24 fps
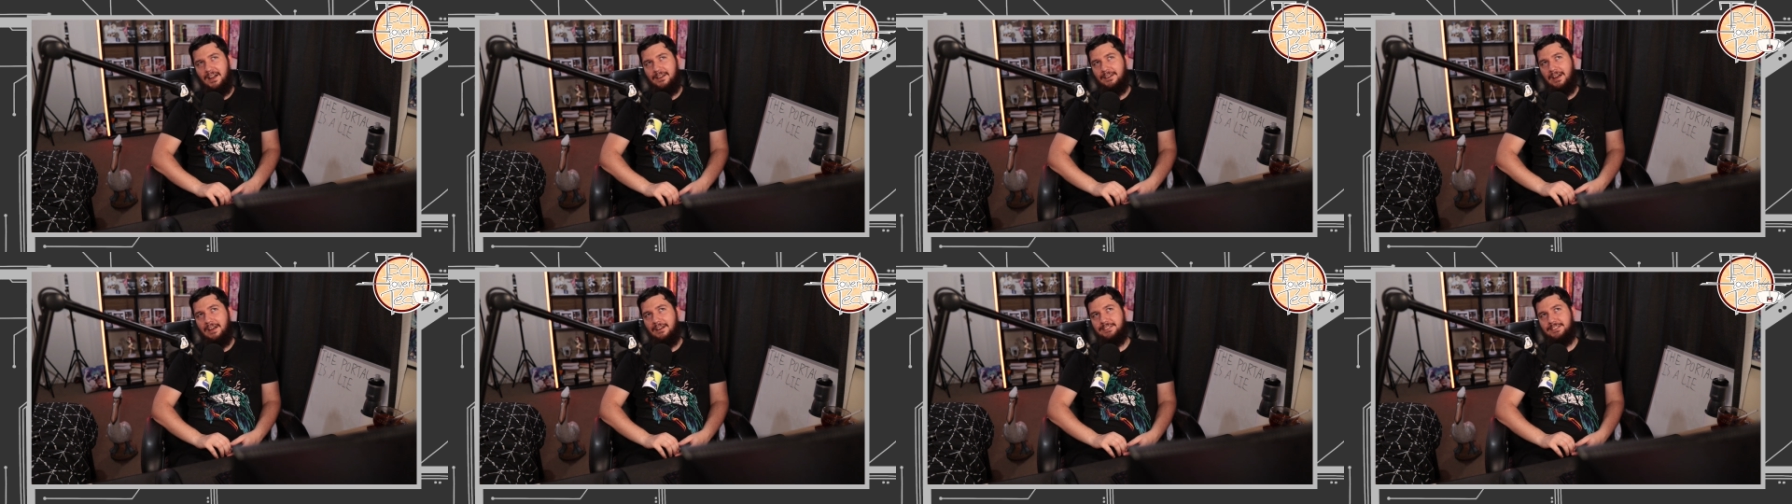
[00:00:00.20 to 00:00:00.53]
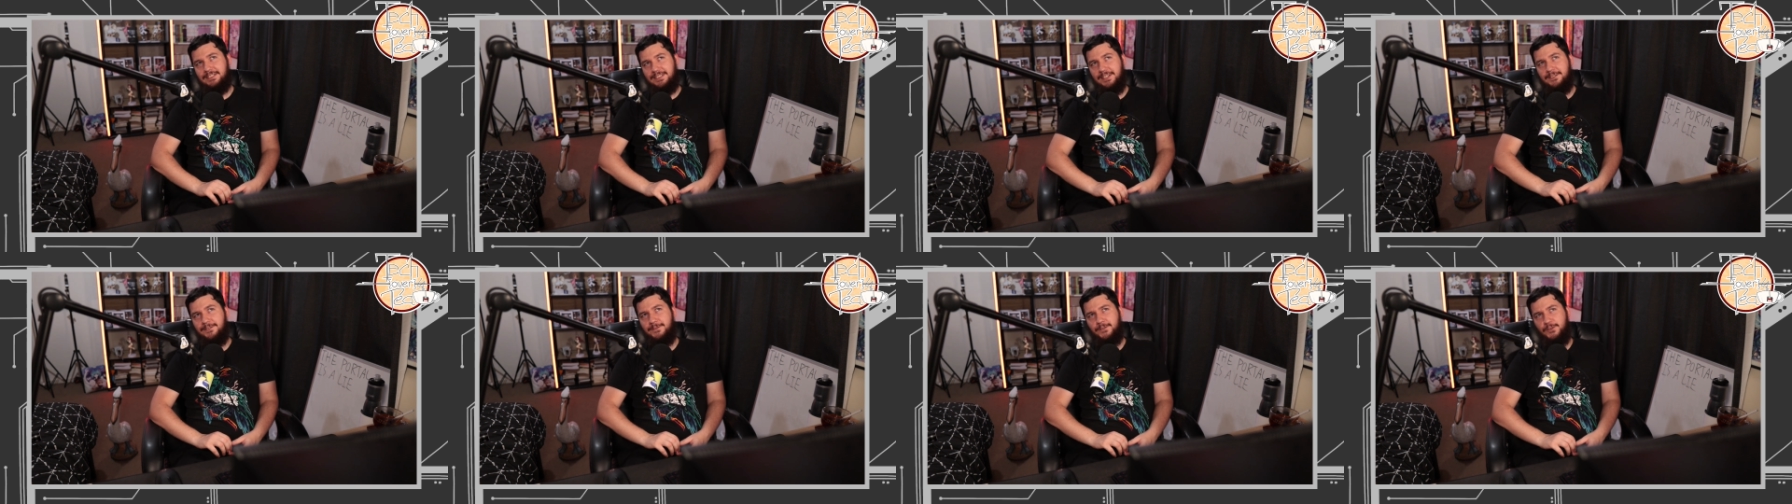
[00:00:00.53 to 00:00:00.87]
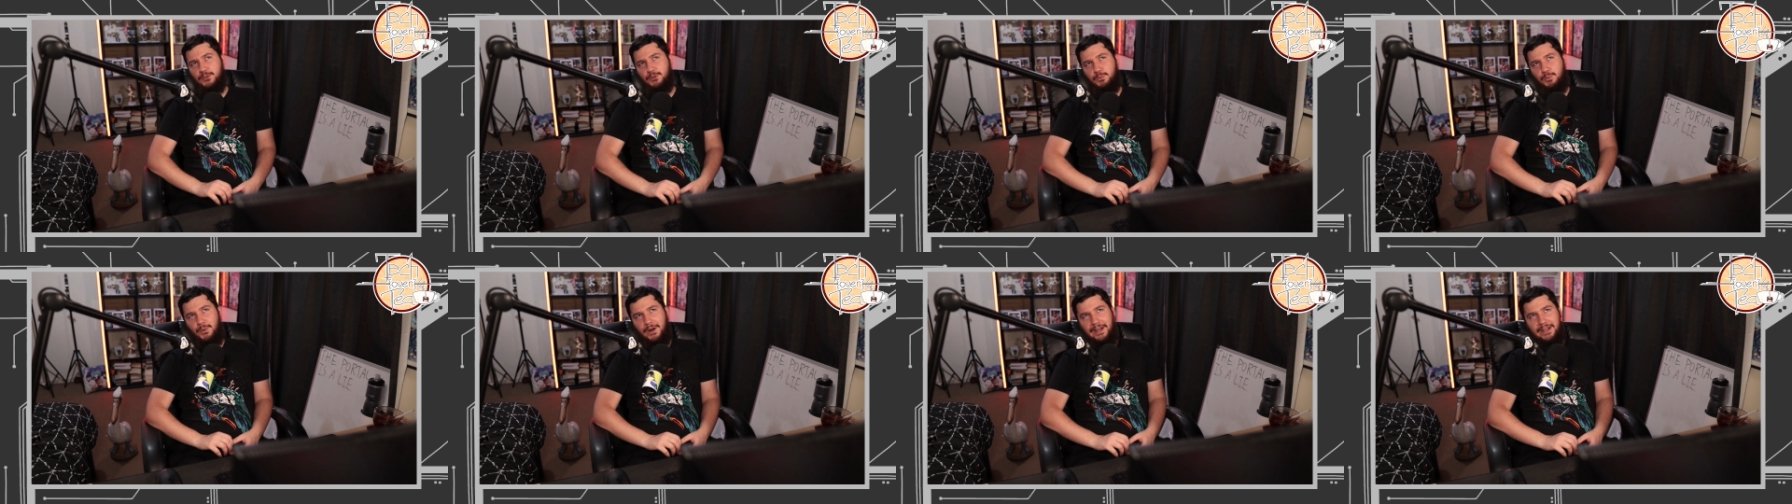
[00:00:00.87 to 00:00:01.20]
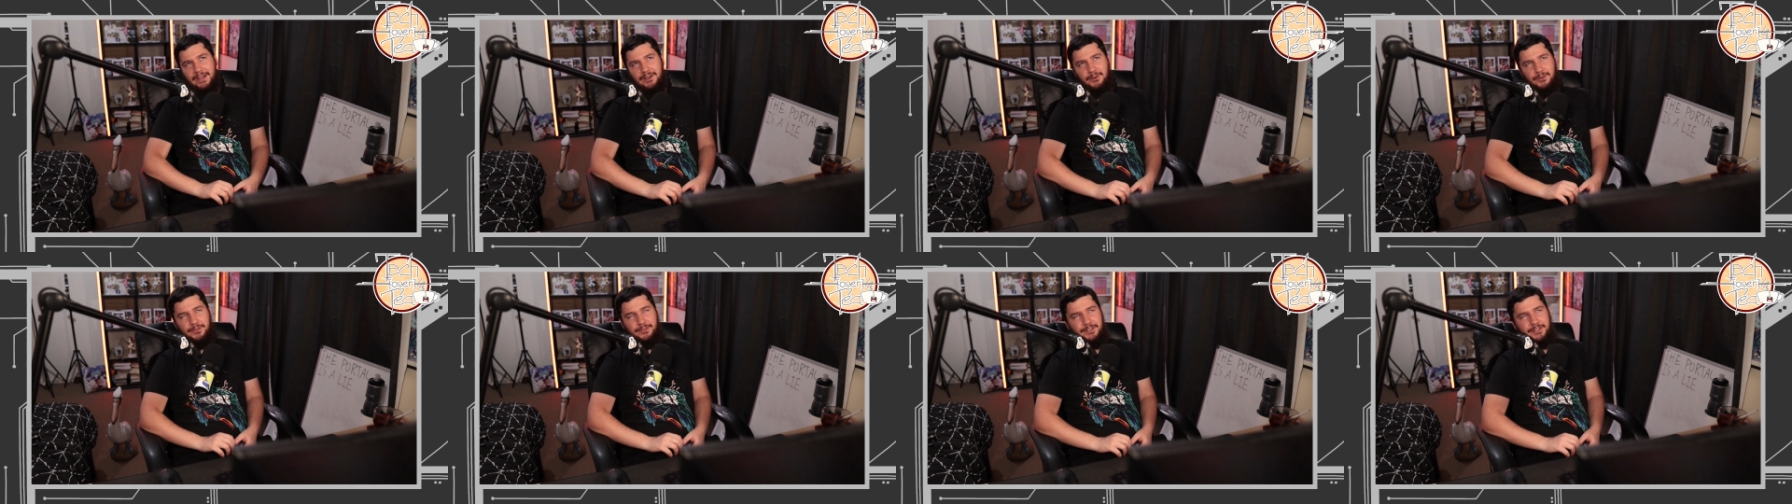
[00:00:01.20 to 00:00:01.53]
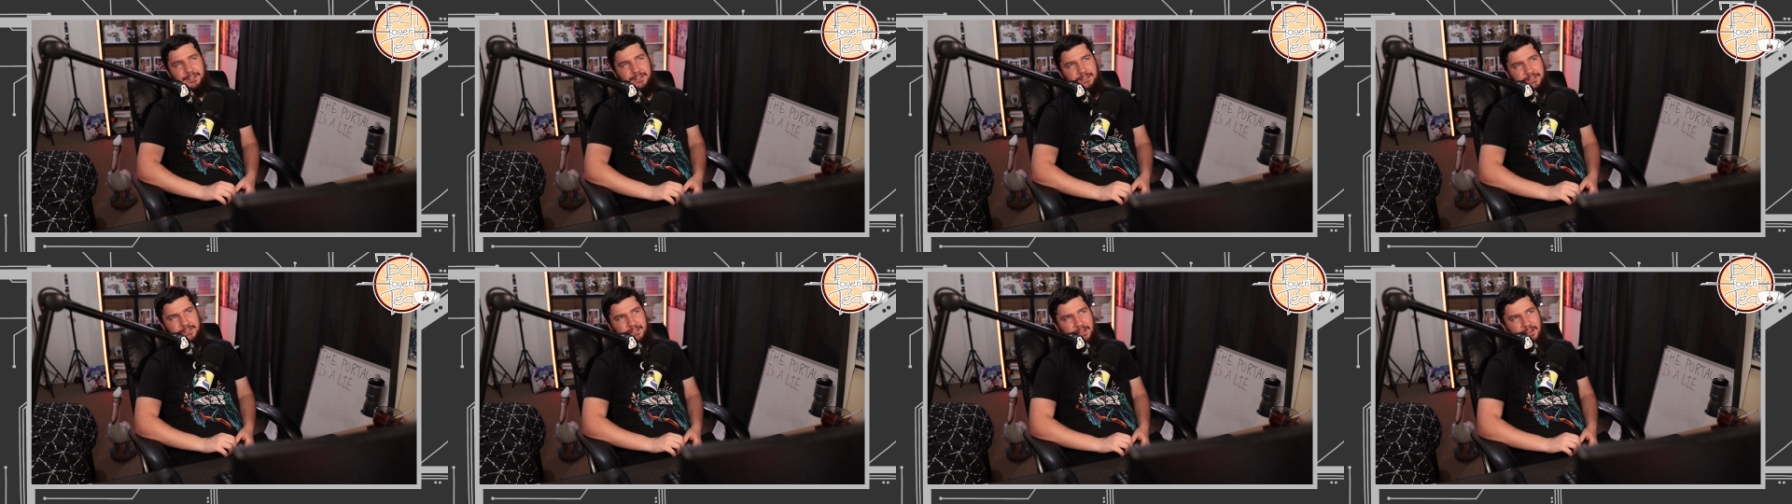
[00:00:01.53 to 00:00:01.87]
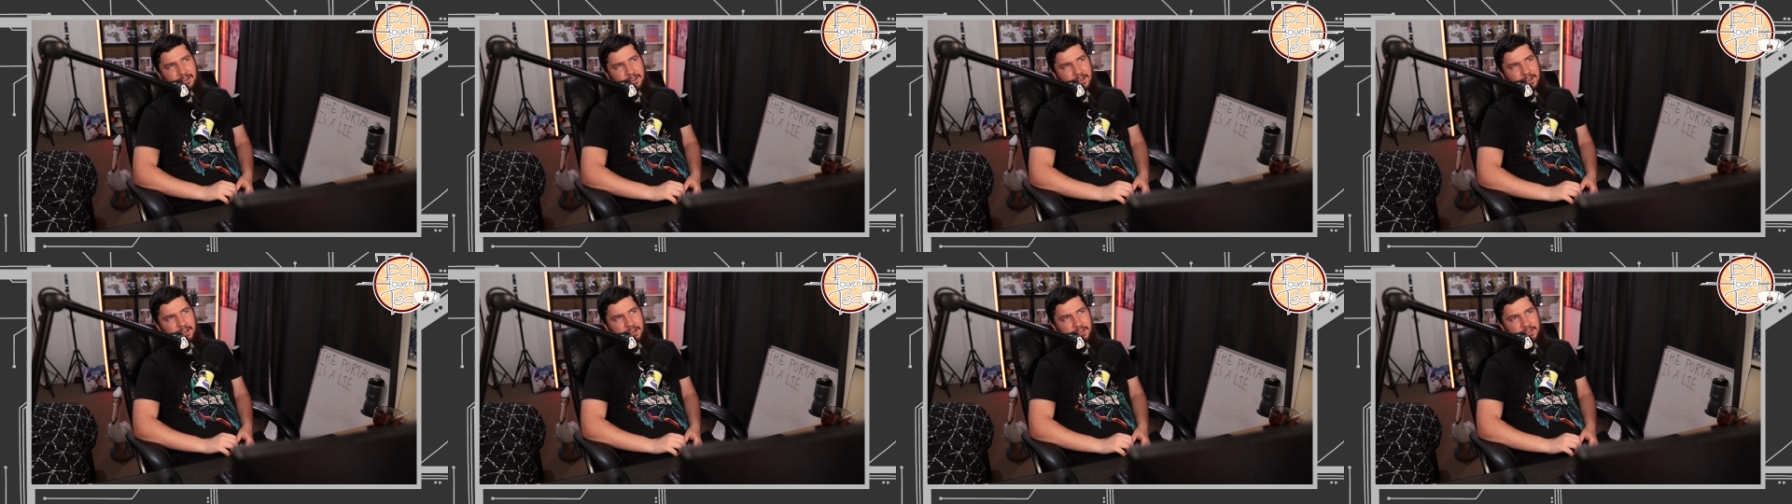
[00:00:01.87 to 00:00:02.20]
I've said for a while that
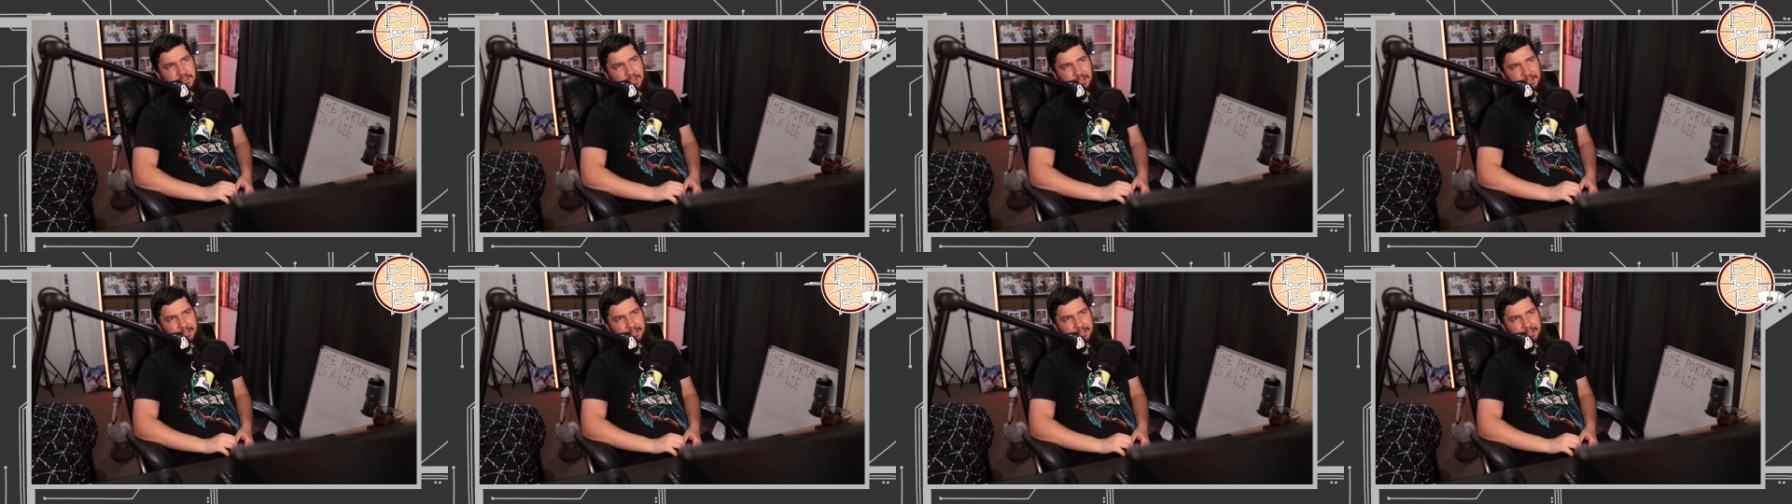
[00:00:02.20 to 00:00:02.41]
the